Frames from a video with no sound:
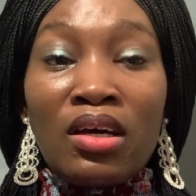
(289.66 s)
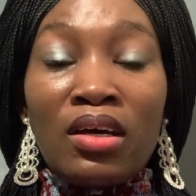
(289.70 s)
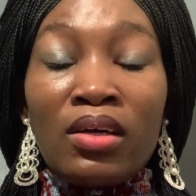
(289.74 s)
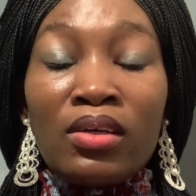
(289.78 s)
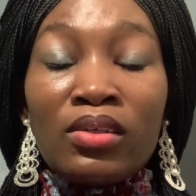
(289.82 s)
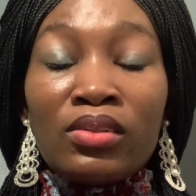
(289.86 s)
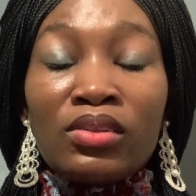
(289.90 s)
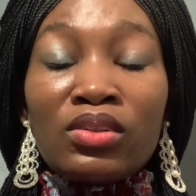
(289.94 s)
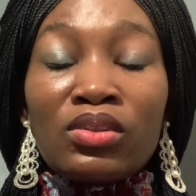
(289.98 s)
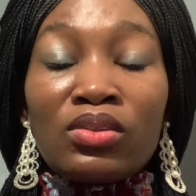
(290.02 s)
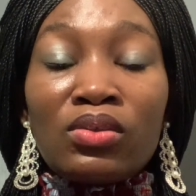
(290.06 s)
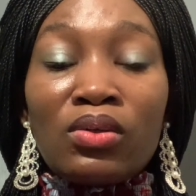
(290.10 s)

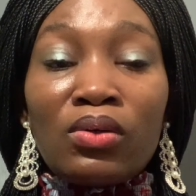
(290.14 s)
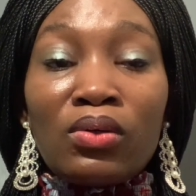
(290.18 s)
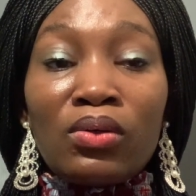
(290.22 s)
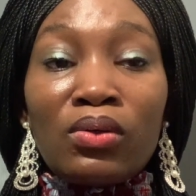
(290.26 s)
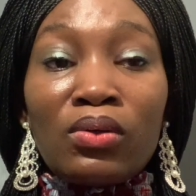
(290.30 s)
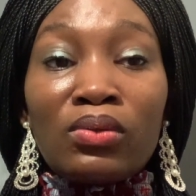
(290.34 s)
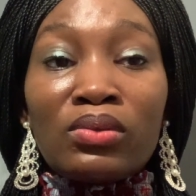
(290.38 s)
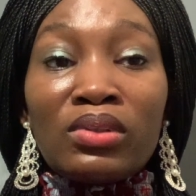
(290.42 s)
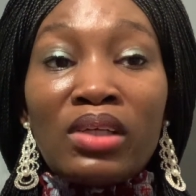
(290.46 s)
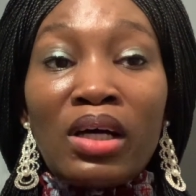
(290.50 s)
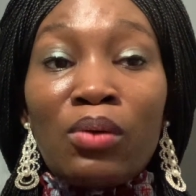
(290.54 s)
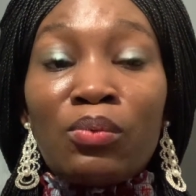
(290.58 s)

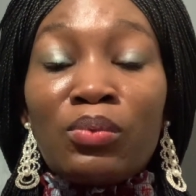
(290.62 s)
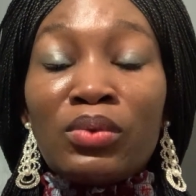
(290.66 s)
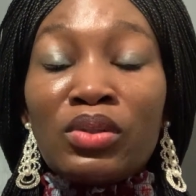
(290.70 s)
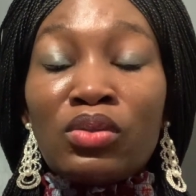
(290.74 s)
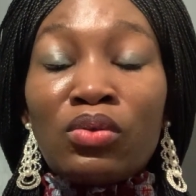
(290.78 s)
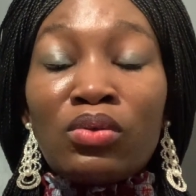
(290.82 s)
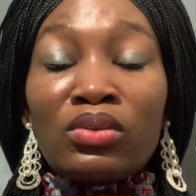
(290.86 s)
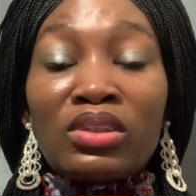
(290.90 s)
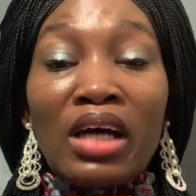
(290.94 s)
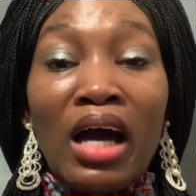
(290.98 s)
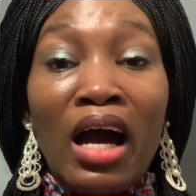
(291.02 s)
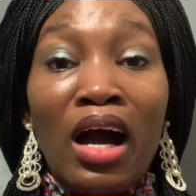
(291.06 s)
so that we
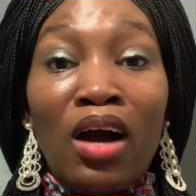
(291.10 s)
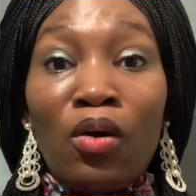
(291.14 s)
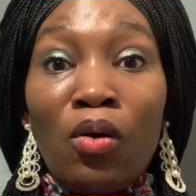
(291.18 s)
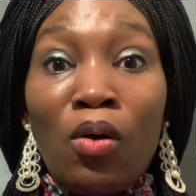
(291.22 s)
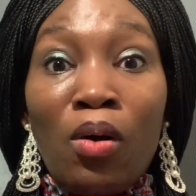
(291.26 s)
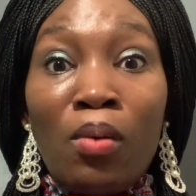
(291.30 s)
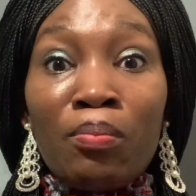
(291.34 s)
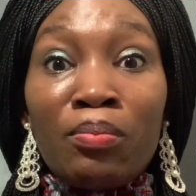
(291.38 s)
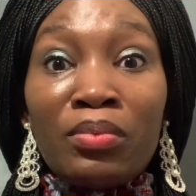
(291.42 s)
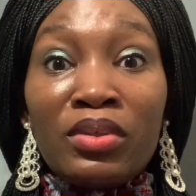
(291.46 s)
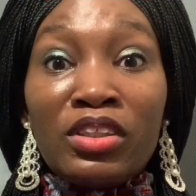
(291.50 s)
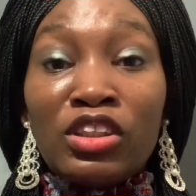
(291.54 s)
don't
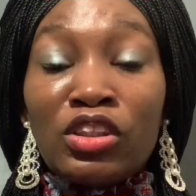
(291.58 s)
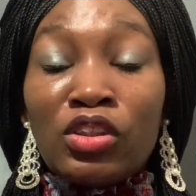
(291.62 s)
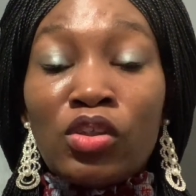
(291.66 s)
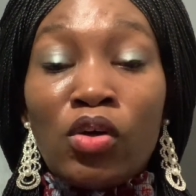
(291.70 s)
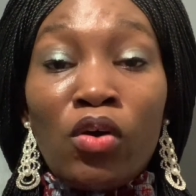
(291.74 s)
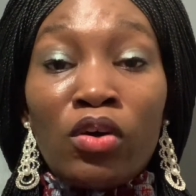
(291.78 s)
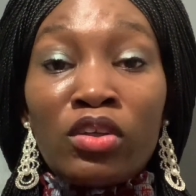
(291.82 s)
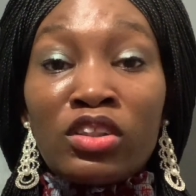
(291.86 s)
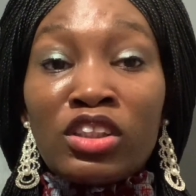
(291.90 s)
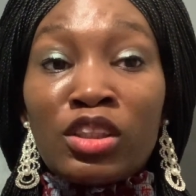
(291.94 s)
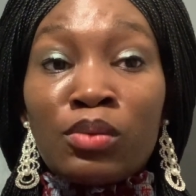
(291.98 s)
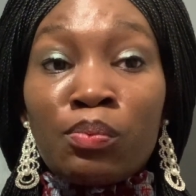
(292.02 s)
accomplish
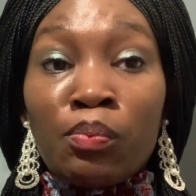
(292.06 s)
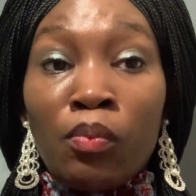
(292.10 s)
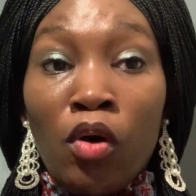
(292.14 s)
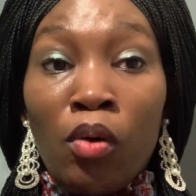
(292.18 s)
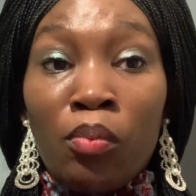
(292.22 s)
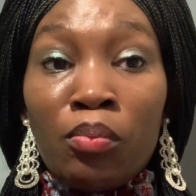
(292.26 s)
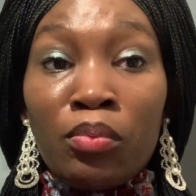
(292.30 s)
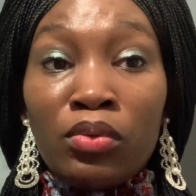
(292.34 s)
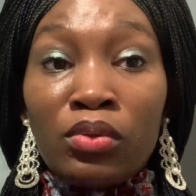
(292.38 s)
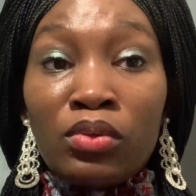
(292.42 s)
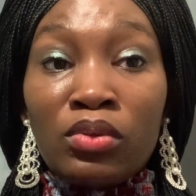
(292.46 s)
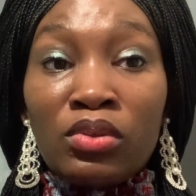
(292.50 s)
God's
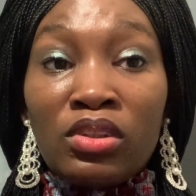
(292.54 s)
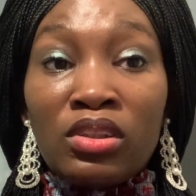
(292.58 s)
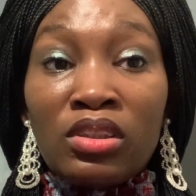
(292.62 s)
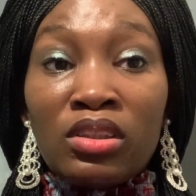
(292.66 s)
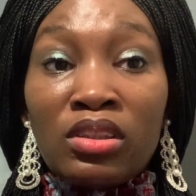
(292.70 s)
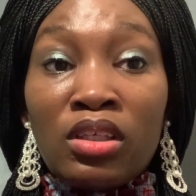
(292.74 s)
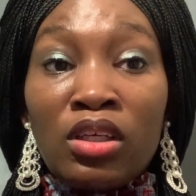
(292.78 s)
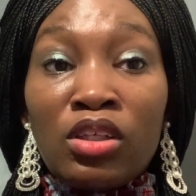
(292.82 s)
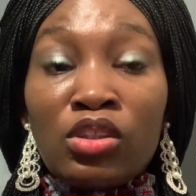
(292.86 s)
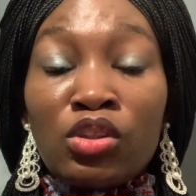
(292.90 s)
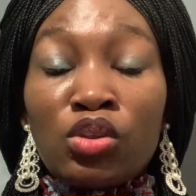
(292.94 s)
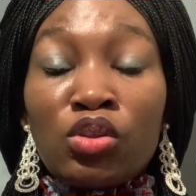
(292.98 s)
purpose,
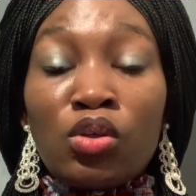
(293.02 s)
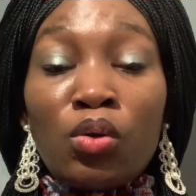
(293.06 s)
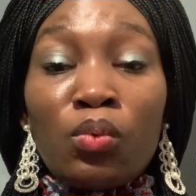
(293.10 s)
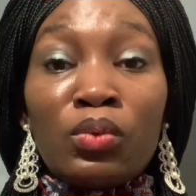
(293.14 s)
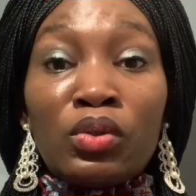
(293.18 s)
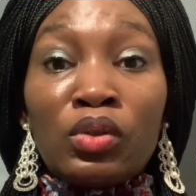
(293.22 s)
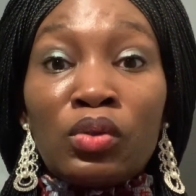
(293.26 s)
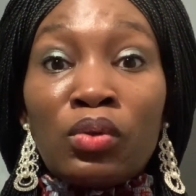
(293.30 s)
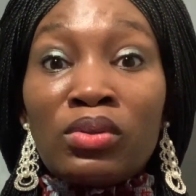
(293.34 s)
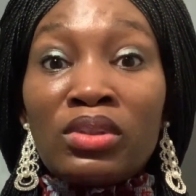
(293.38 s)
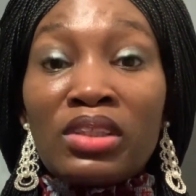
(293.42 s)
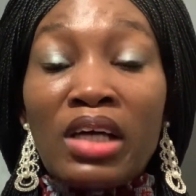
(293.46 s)
so we
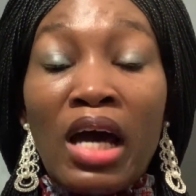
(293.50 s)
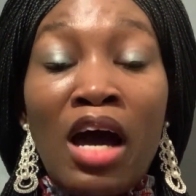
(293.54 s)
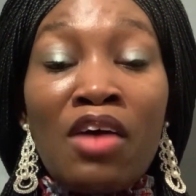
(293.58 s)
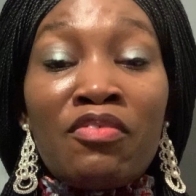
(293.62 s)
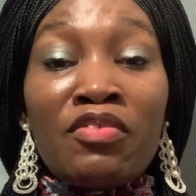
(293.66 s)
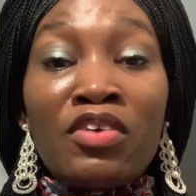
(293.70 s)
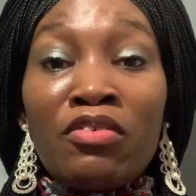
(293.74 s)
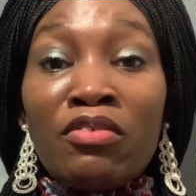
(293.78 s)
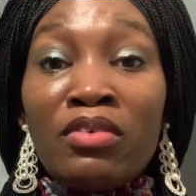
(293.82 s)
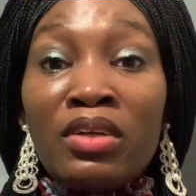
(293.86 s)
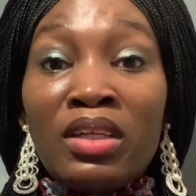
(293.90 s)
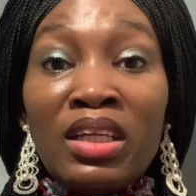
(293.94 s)
don't have
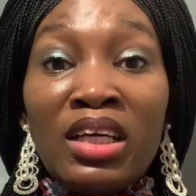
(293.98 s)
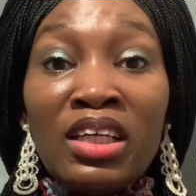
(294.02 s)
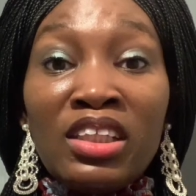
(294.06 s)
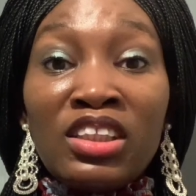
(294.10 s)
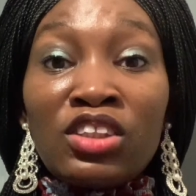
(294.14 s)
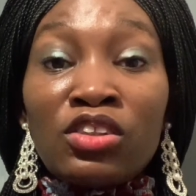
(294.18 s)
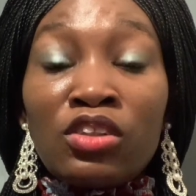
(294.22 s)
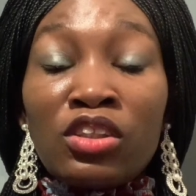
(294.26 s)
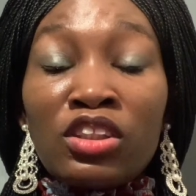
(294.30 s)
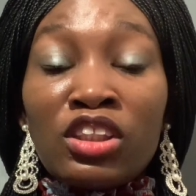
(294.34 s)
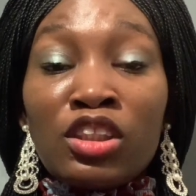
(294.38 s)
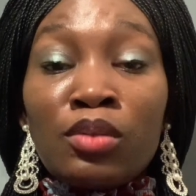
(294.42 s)
a
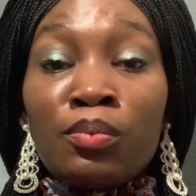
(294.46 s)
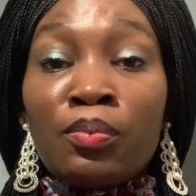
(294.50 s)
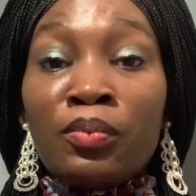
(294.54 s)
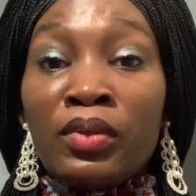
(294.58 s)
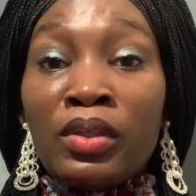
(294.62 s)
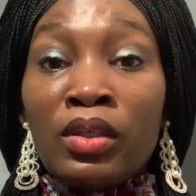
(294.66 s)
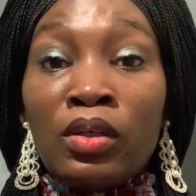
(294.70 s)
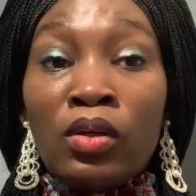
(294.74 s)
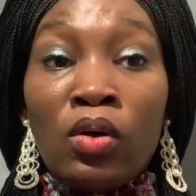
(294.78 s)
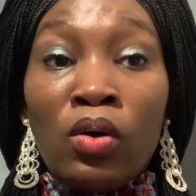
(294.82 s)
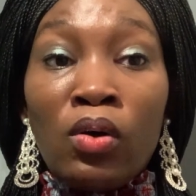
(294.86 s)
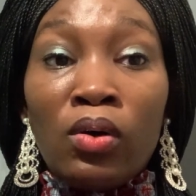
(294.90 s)
relationship
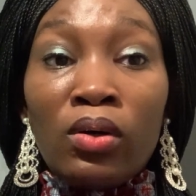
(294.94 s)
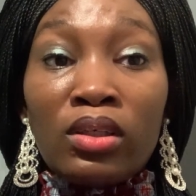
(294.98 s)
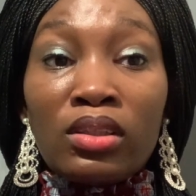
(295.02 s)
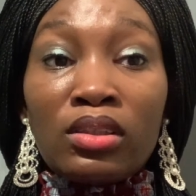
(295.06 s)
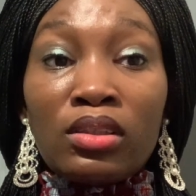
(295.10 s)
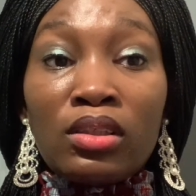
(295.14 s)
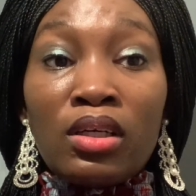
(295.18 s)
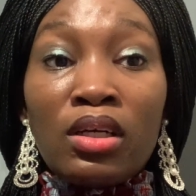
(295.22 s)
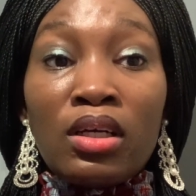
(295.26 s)
with God,